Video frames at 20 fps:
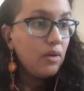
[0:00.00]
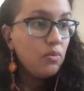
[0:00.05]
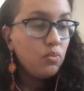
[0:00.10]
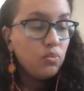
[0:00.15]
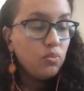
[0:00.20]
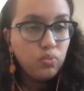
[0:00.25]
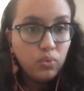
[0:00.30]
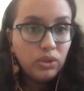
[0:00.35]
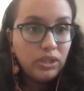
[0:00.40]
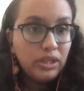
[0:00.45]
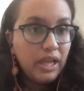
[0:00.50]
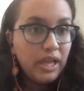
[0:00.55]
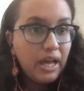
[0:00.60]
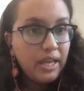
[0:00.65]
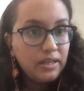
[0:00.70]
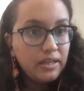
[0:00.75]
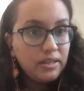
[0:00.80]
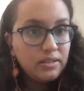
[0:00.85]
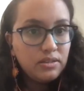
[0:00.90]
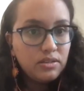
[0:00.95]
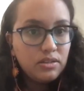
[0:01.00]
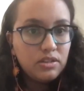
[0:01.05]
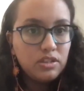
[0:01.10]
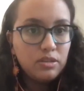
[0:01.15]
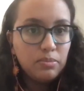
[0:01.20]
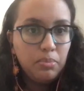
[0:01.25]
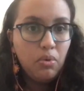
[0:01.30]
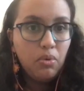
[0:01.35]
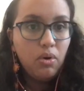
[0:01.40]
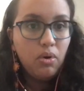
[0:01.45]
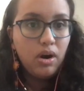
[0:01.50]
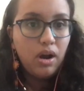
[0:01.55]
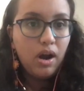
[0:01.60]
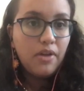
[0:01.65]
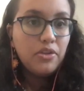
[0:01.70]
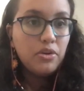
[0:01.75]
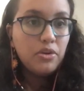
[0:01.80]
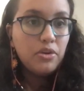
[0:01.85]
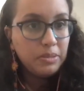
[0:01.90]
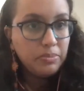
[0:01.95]
would like to support
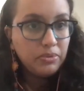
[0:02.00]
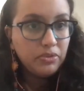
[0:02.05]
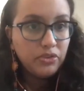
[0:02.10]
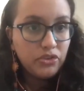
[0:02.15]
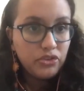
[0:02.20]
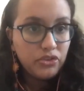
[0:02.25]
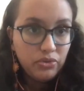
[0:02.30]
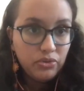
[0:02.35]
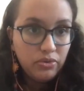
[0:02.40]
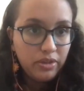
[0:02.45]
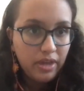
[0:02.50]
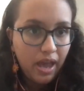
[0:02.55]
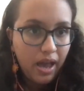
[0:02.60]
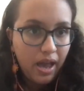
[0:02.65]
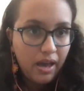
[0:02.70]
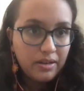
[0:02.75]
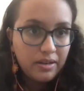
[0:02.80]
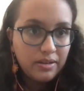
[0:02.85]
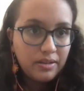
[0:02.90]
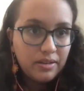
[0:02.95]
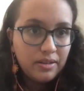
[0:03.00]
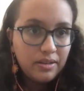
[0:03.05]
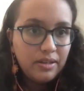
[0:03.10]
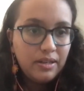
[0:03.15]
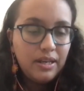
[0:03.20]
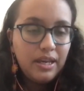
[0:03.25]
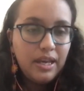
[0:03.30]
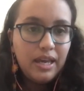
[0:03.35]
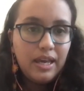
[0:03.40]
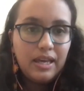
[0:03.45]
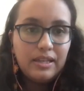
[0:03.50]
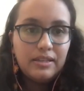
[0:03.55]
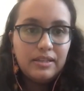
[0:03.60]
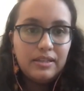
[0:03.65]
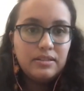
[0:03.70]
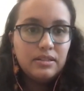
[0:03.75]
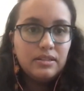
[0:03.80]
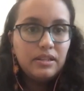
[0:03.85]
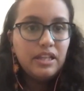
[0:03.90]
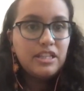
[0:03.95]
other people to do that. And
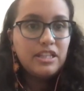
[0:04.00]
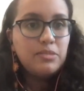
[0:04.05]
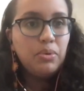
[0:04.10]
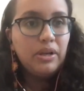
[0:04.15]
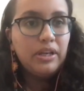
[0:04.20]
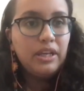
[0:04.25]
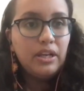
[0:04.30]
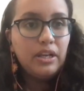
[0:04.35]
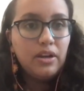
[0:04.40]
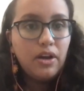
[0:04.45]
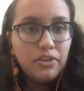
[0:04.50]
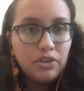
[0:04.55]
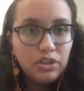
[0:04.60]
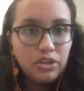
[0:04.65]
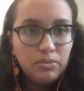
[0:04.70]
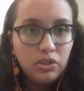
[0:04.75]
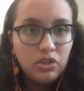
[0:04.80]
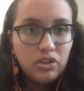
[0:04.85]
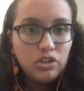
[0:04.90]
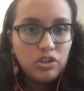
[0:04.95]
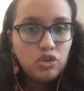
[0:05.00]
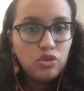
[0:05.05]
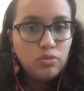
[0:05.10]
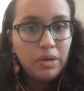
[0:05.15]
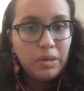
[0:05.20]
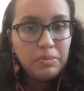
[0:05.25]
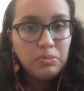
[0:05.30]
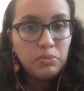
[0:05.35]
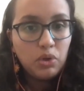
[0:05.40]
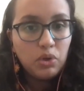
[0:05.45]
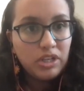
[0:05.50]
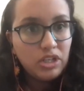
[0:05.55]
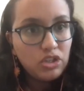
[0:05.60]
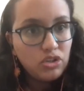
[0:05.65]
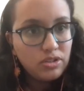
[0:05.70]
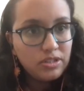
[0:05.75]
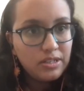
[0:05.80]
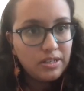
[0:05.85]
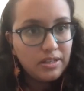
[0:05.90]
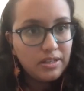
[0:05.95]
let's bring in other communities who might be more
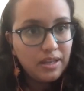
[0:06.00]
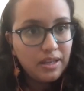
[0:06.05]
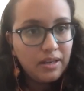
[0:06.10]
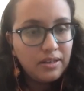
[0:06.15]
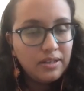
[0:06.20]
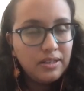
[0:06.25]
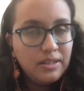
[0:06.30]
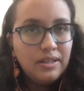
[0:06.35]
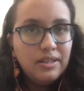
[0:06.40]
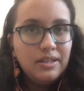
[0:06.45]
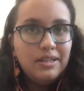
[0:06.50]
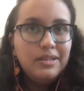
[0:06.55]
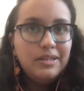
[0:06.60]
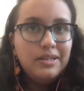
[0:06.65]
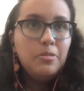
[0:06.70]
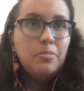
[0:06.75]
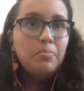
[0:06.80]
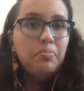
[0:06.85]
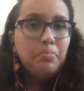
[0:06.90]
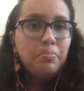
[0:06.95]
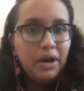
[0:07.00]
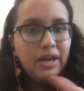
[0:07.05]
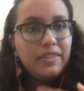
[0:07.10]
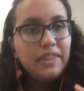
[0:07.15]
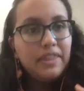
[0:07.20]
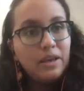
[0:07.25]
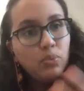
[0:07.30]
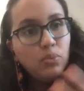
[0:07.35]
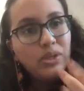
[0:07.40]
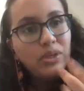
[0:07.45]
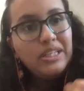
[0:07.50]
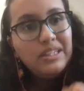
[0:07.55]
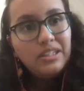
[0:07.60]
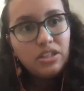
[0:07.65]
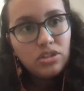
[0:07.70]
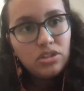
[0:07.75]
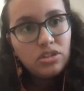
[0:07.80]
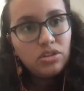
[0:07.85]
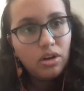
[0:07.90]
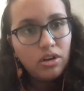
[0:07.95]
interested in that. But it really
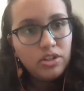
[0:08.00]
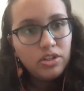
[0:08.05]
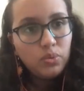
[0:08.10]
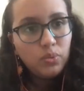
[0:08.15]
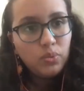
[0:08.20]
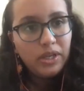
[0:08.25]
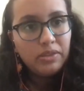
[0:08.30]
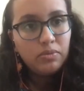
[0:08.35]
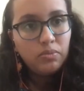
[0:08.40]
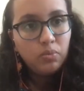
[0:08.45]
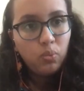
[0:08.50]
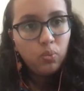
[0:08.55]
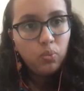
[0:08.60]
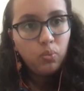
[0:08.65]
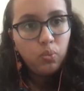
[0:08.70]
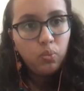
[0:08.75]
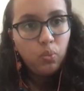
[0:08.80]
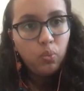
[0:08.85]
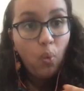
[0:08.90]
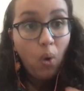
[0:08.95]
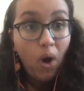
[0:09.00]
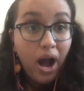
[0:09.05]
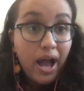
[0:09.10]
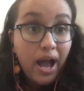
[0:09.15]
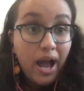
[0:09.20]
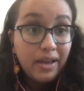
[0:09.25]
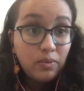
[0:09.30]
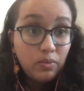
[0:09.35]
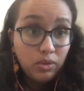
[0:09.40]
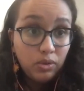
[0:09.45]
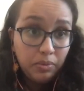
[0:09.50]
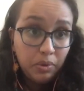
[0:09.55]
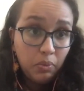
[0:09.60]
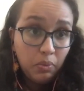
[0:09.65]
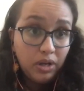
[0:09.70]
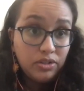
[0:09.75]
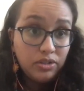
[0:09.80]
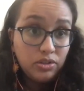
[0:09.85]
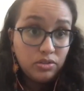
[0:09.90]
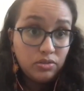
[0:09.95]
starts with, why would we
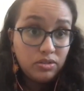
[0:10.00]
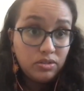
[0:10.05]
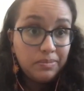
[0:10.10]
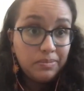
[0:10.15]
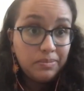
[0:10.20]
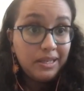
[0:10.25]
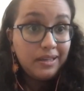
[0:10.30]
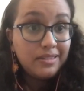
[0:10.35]
want to do something at